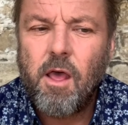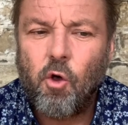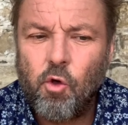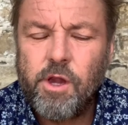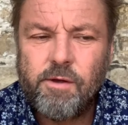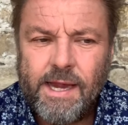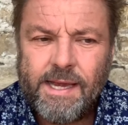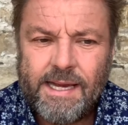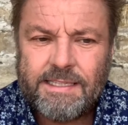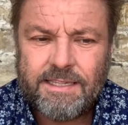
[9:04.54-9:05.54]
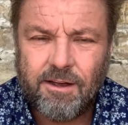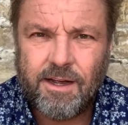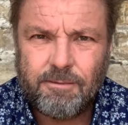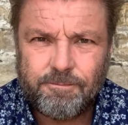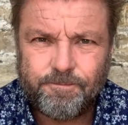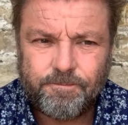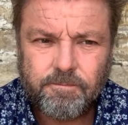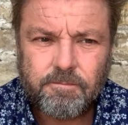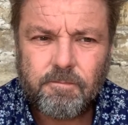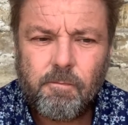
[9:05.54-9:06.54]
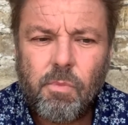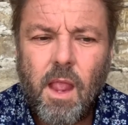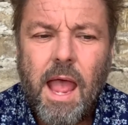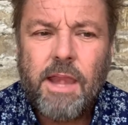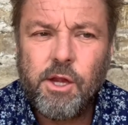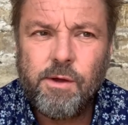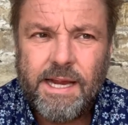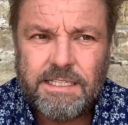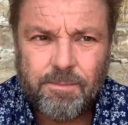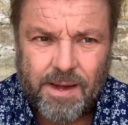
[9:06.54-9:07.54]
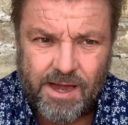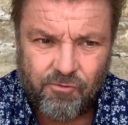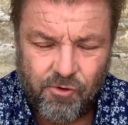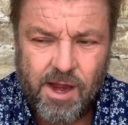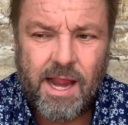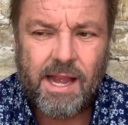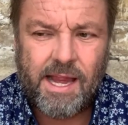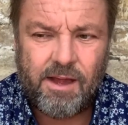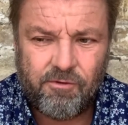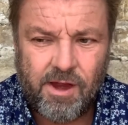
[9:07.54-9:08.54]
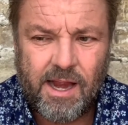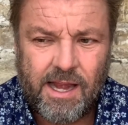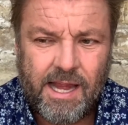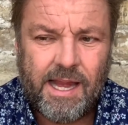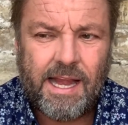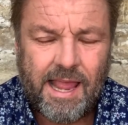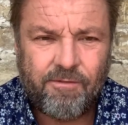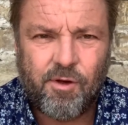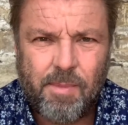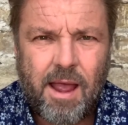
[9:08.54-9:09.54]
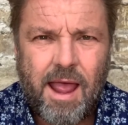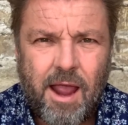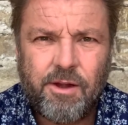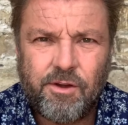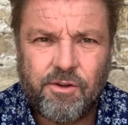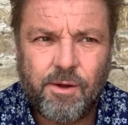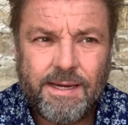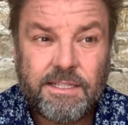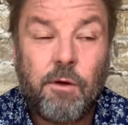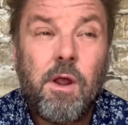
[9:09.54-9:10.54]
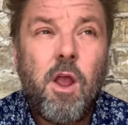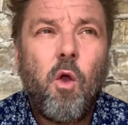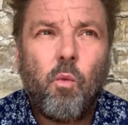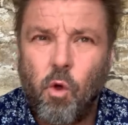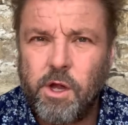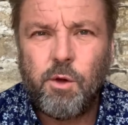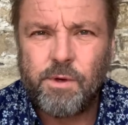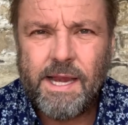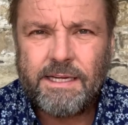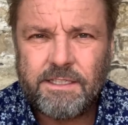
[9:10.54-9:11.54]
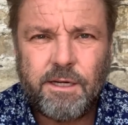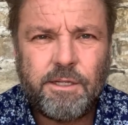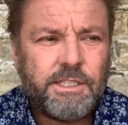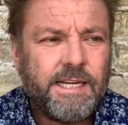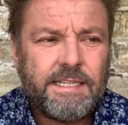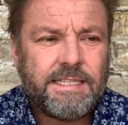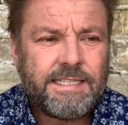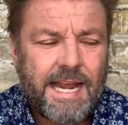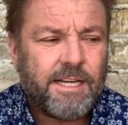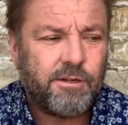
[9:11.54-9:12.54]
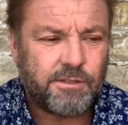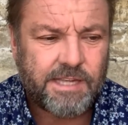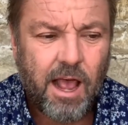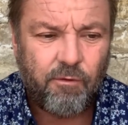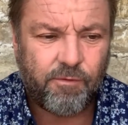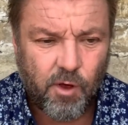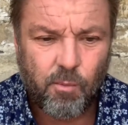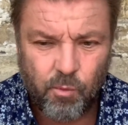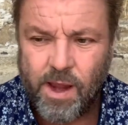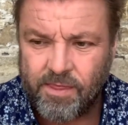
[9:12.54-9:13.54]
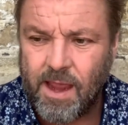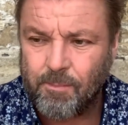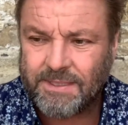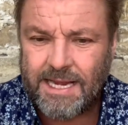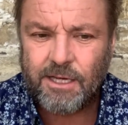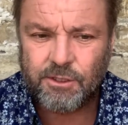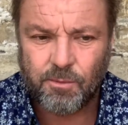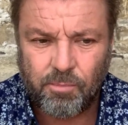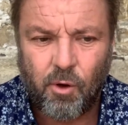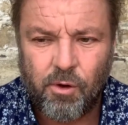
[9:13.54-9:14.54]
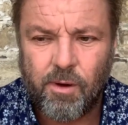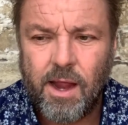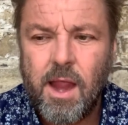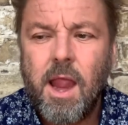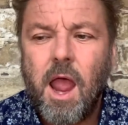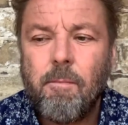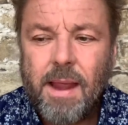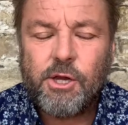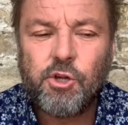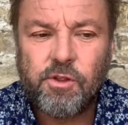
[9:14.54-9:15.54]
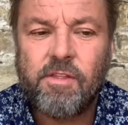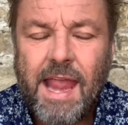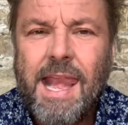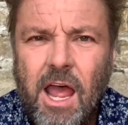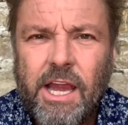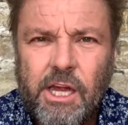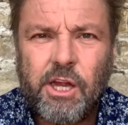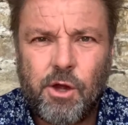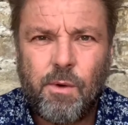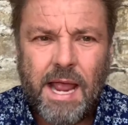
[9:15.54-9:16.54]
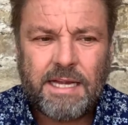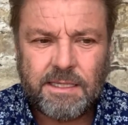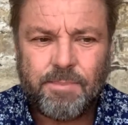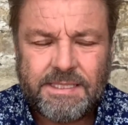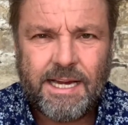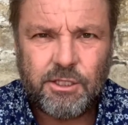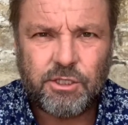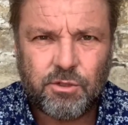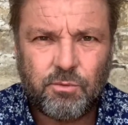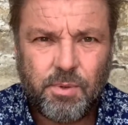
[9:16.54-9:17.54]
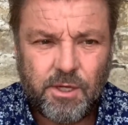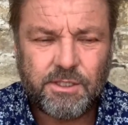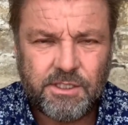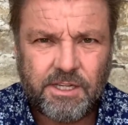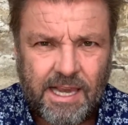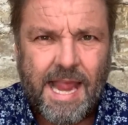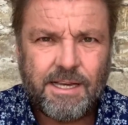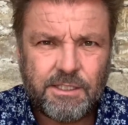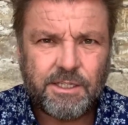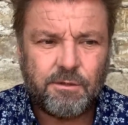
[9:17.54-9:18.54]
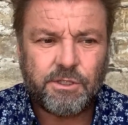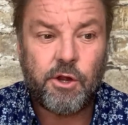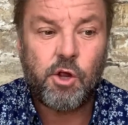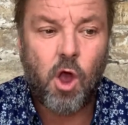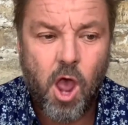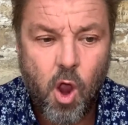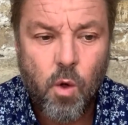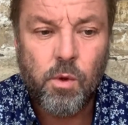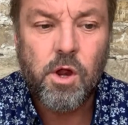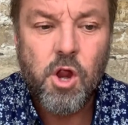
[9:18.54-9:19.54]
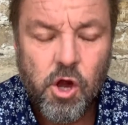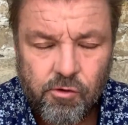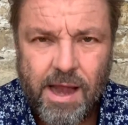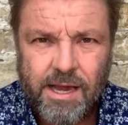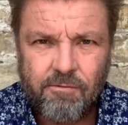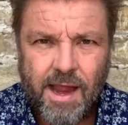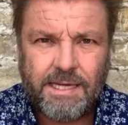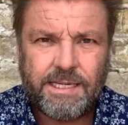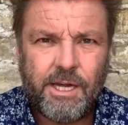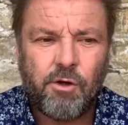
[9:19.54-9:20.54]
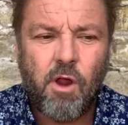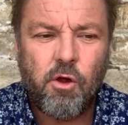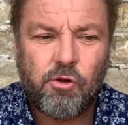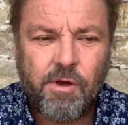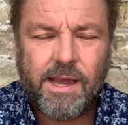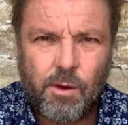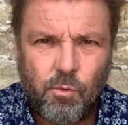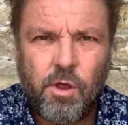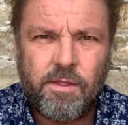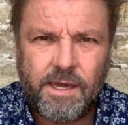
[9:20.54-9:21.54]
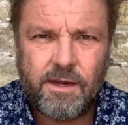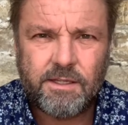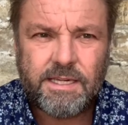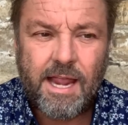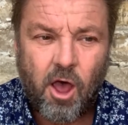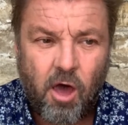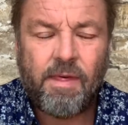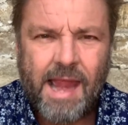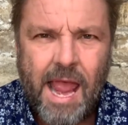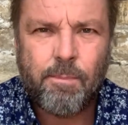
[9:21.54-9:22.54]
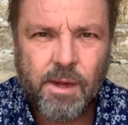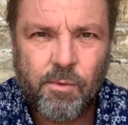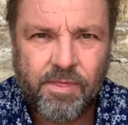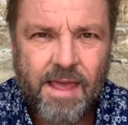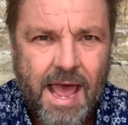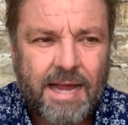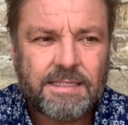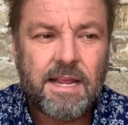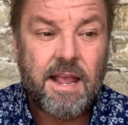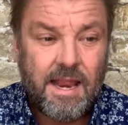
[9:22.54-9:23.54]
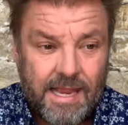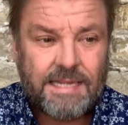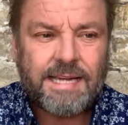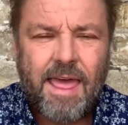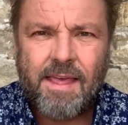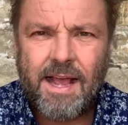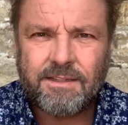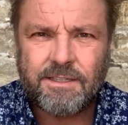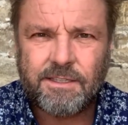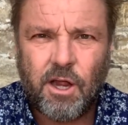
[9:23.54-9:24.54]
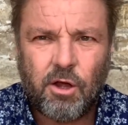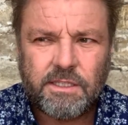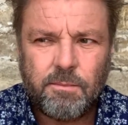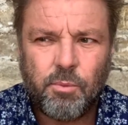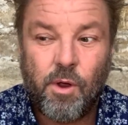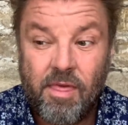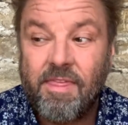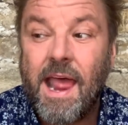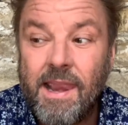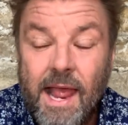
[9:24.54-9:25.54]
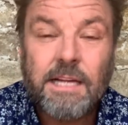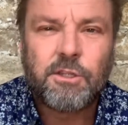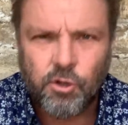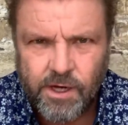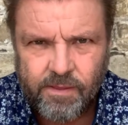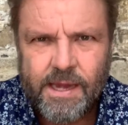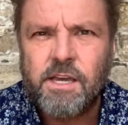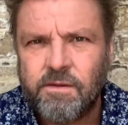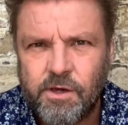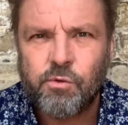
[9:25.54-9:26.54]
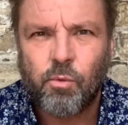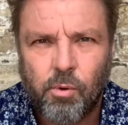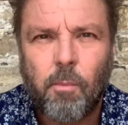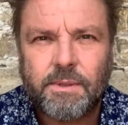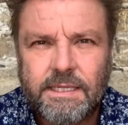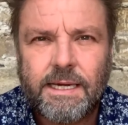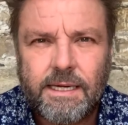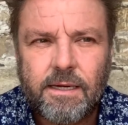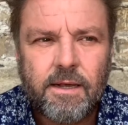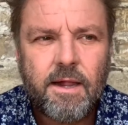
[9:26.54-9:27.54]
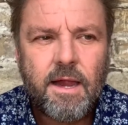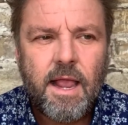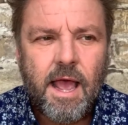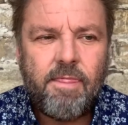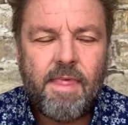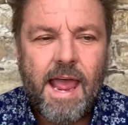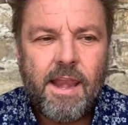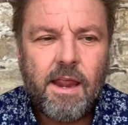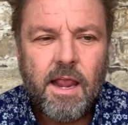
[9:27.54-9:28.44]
All you need is time. And you need to be really, really clever about how you do it. So what you would need to do is you need to set yourself up with a potential borrower and make sure that they like you as a potential person to lend to. So your own credit rating, your own credit worthiness, are they happy with that? Let's get that as a starting point, and then let's look at the individual property. And then